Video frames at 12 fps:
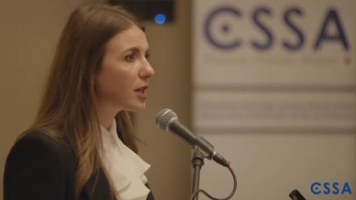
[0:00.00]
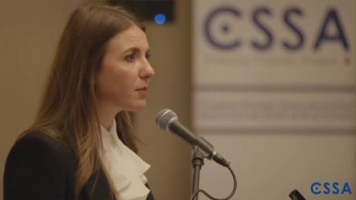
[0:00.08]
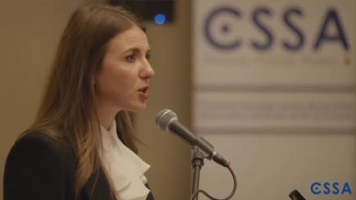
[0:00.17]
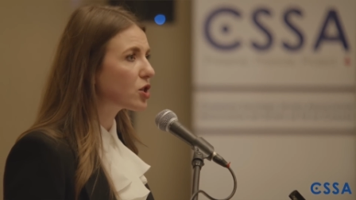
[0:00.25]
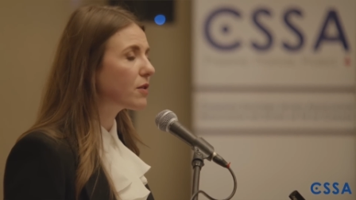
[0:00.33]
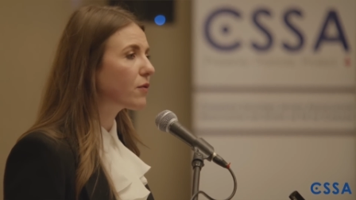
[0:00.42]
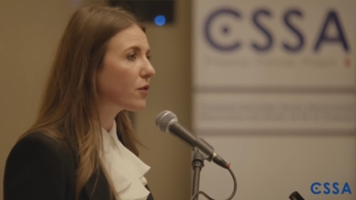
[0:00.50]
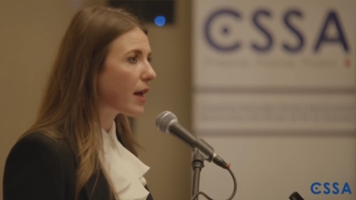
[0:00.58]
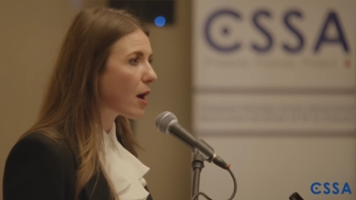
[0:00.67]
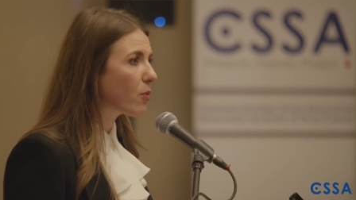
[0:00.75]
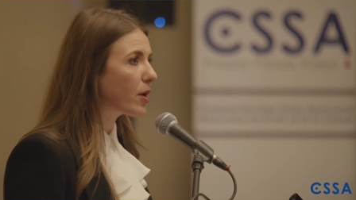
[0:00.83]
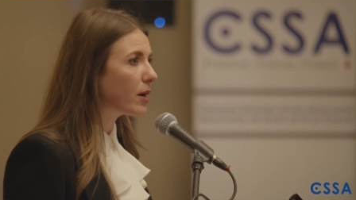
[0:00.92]
commission for
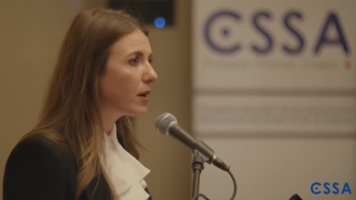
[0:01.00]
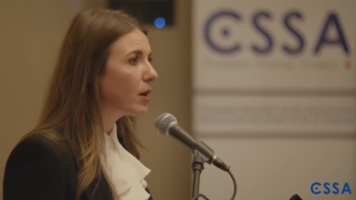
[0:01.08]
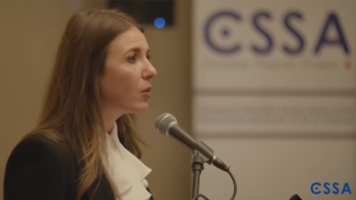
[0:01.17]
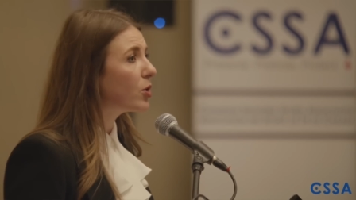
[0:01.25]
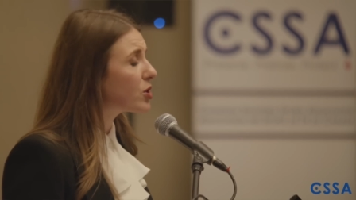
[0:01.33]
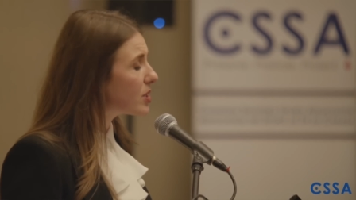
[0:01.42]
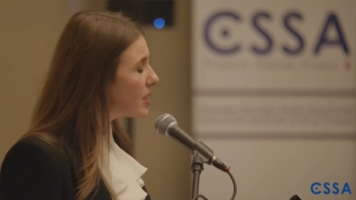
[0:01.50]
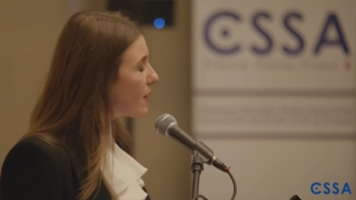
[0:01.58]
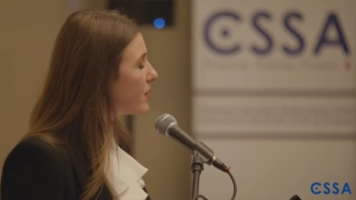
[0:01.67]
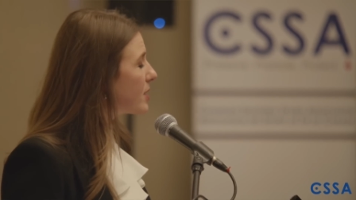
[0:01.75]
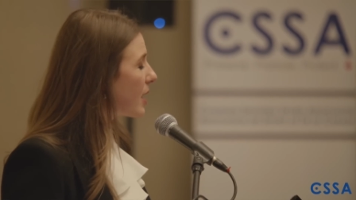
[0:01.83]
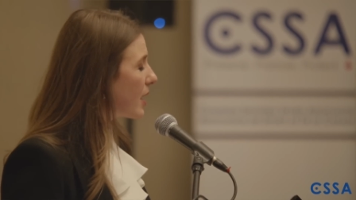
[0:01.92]
that one, which is
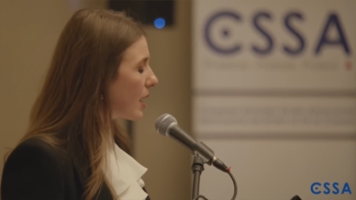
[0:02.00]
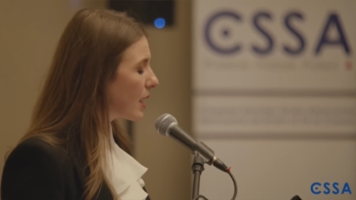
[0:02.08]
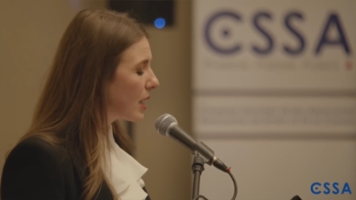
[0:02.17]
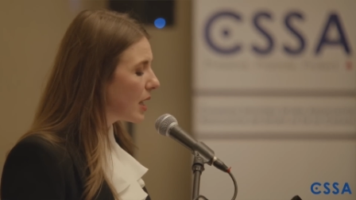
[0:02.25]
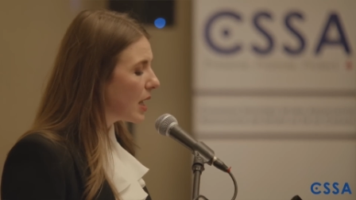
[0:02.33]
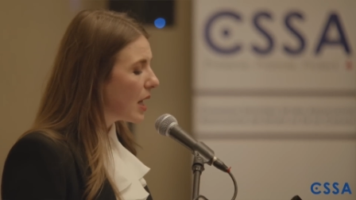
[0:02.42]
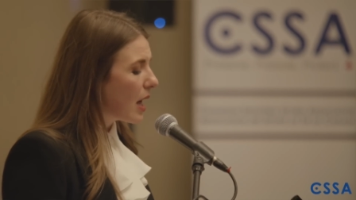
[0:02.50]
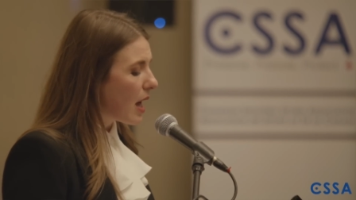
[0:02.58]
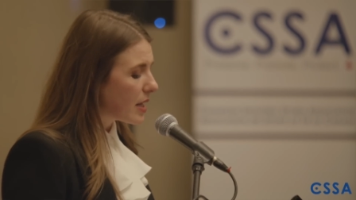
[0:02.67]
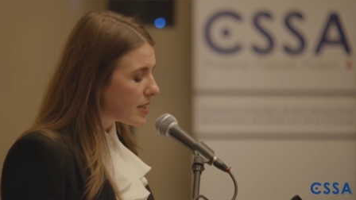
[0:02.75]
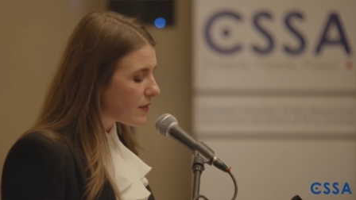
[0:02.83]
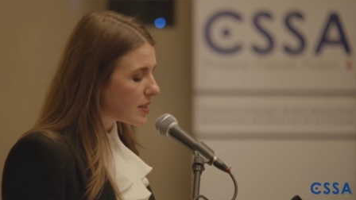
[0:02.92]
devastating, a
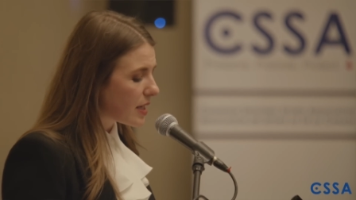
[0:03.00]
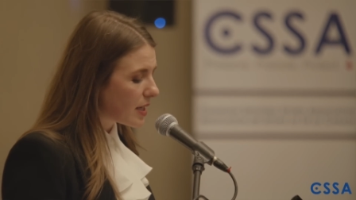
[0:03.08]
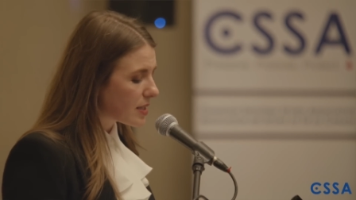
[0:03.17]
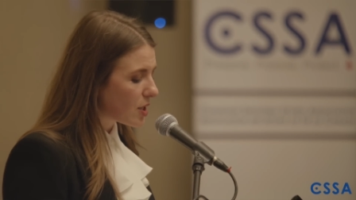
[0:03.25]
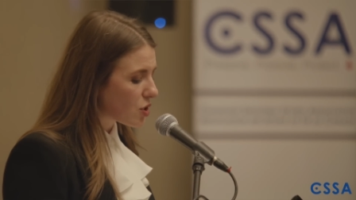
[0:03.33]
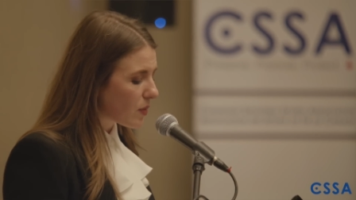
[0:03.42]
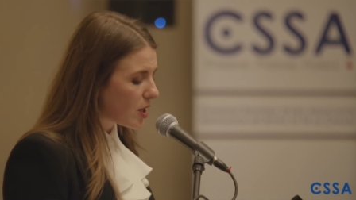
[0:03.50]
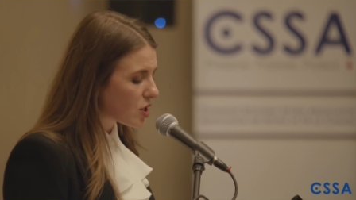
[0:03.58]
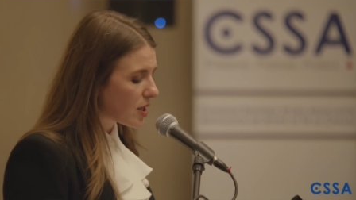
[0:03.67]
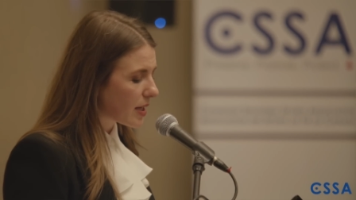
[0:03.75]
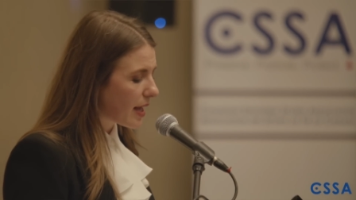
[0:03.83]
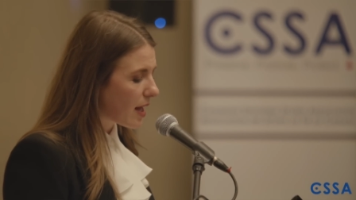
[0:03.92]
devastating situation
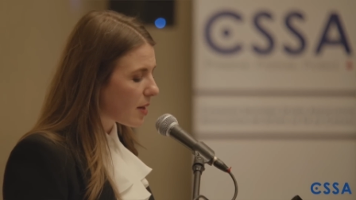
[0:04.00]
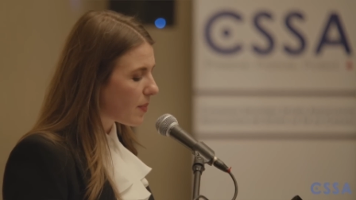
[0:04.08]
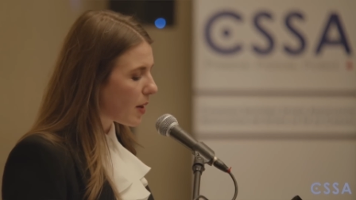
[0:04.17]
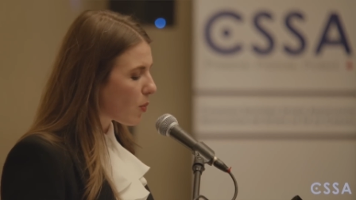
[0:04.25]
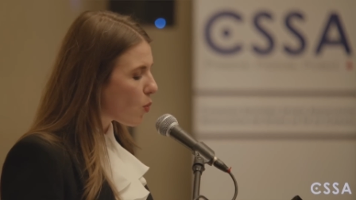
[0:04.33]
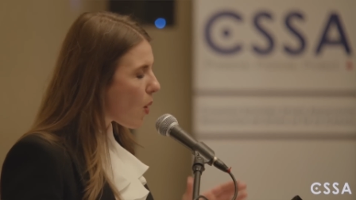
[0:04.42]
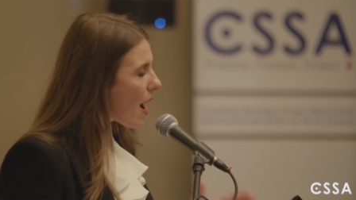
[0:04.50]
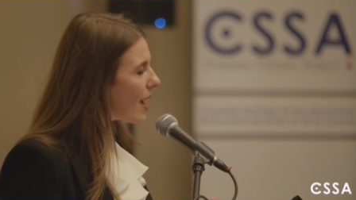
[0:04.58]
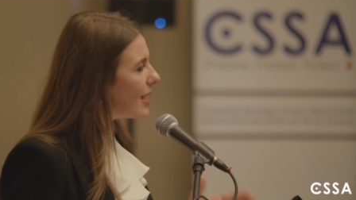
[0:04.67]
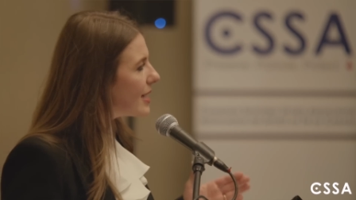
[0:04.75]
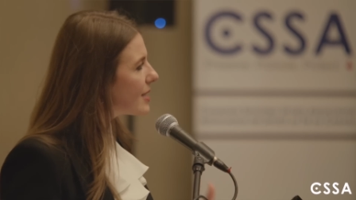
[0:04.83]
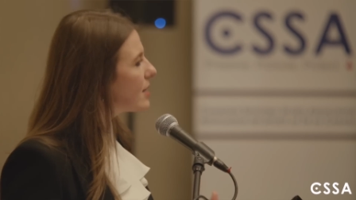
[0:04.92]
in Canada. But why
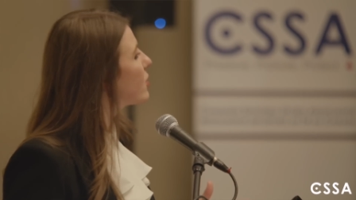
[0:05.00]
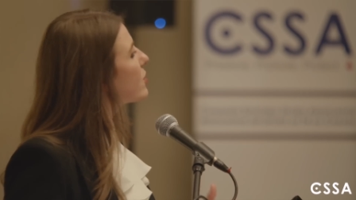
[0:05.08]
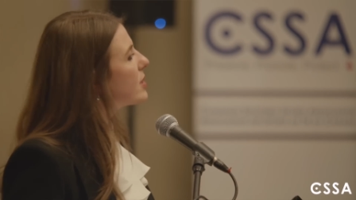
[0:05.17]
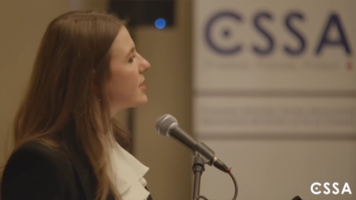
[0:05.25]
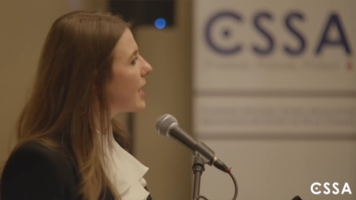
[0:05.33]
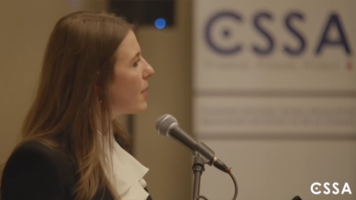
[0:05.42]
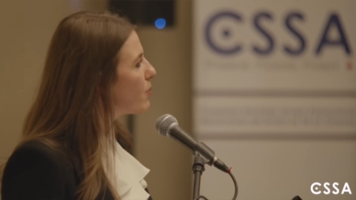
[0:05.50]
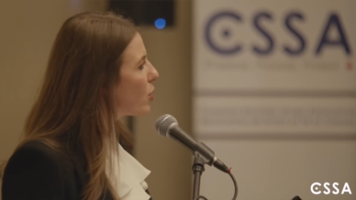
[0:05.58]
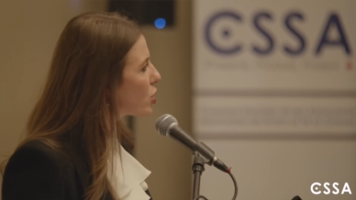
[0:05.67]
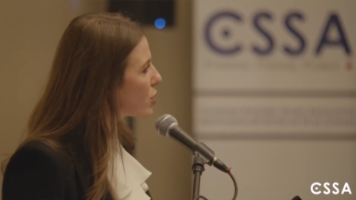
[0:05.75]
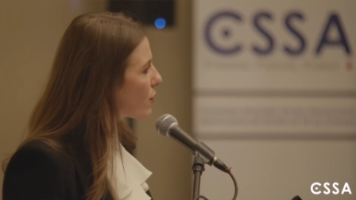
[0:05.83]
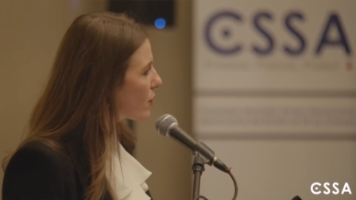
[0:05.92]
isn't there the same
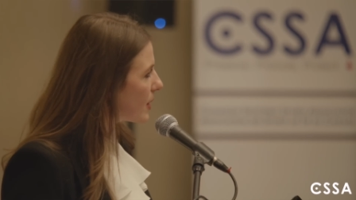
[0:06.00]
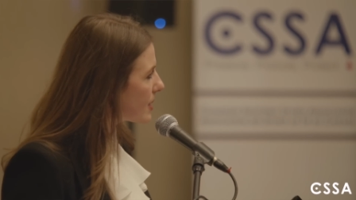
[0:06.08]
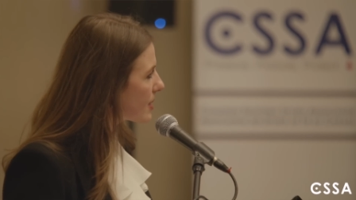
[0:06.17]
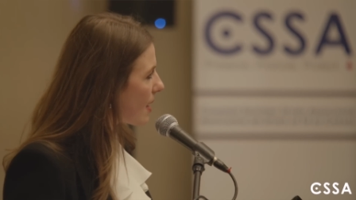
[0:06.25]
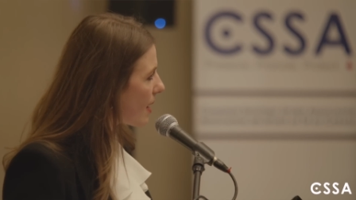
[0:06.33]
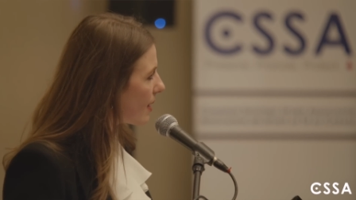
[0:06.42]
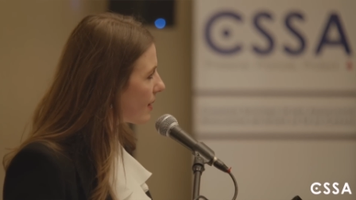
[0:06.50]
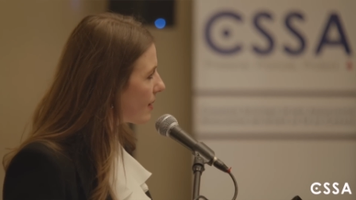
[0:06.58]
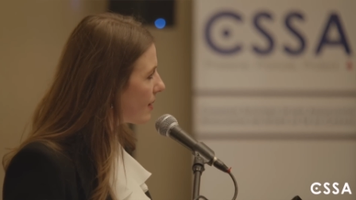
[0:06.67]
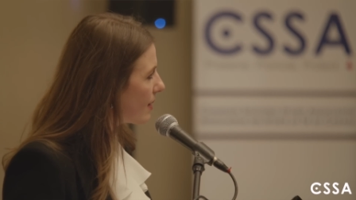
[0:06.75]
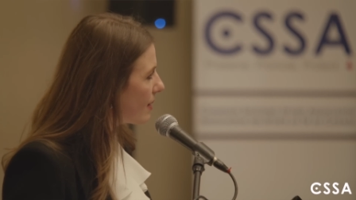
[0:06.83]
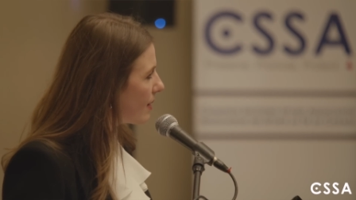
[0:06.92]
push for this guy?
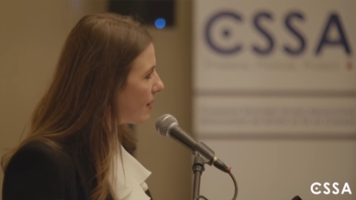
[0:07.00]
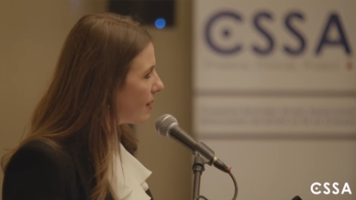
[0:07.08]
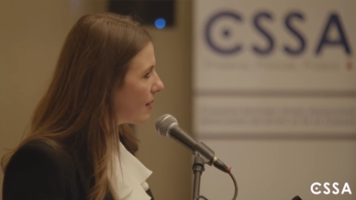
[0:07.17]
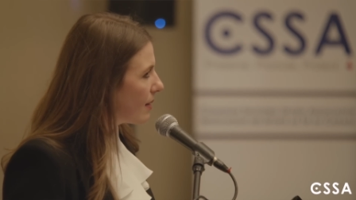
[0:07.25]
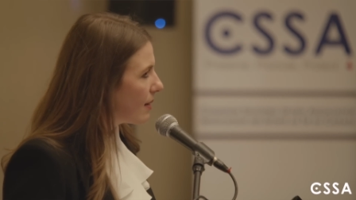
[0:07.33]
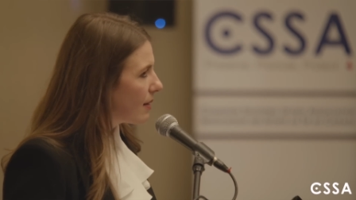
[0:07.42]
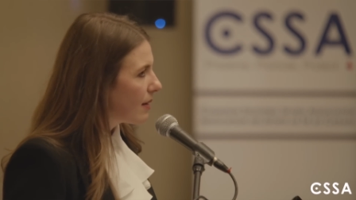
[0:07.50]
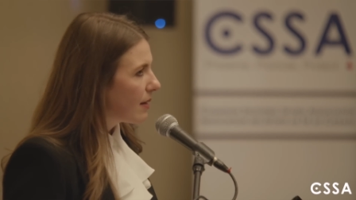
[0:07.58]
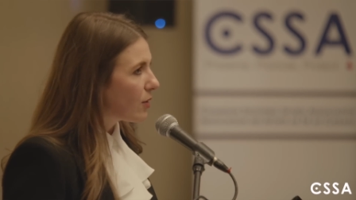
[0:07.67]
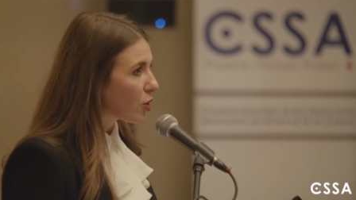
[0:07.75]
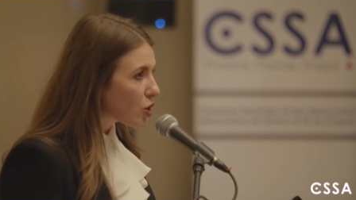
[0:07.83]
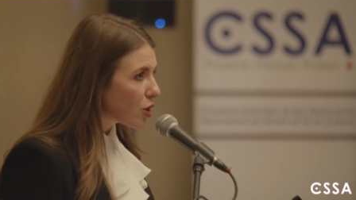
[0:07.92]
There
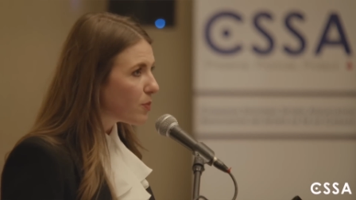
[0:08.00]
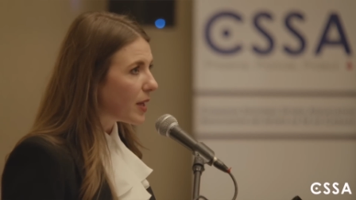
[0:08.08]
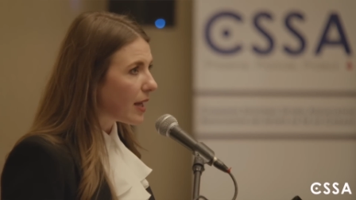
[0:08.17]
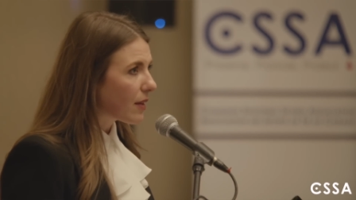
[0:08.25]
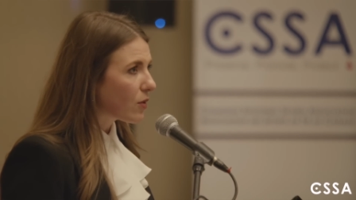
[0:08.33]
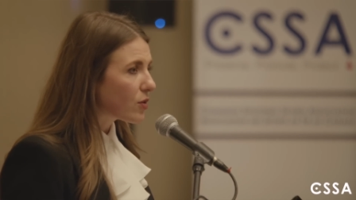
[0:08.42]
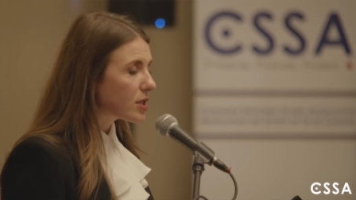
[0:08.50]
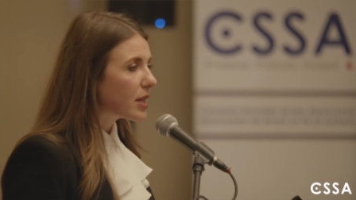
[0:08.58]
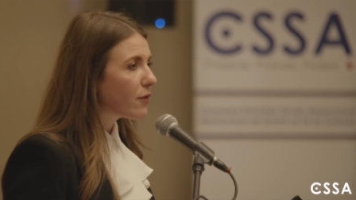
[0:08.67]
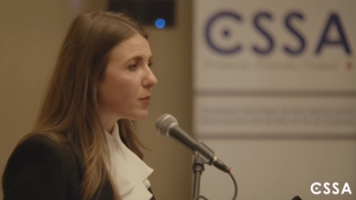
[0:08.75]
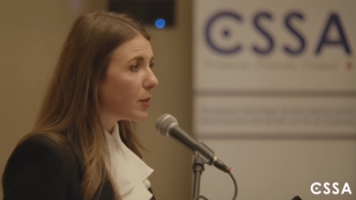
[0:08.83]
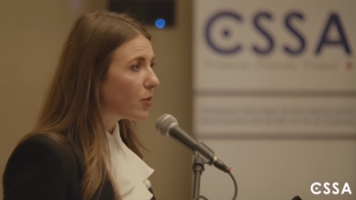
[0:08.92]
should be. Those 11
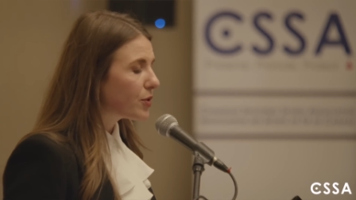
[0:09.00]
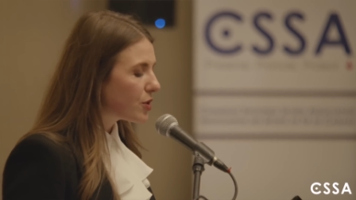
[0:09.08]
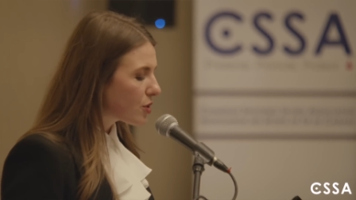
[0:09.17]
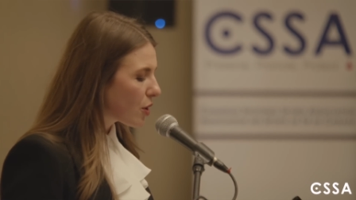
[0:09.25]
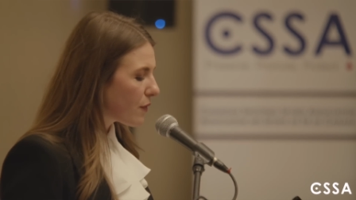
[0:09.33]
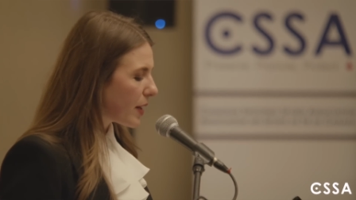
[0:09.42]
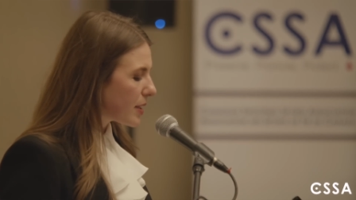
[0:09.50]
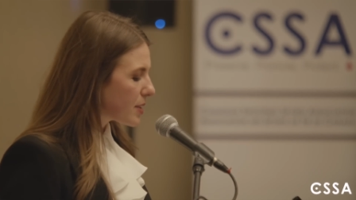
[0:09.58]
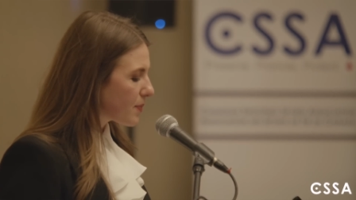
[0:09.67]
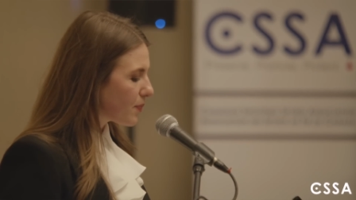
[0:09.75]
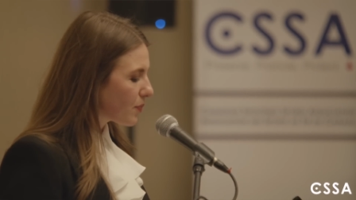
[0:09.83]
people deserve it.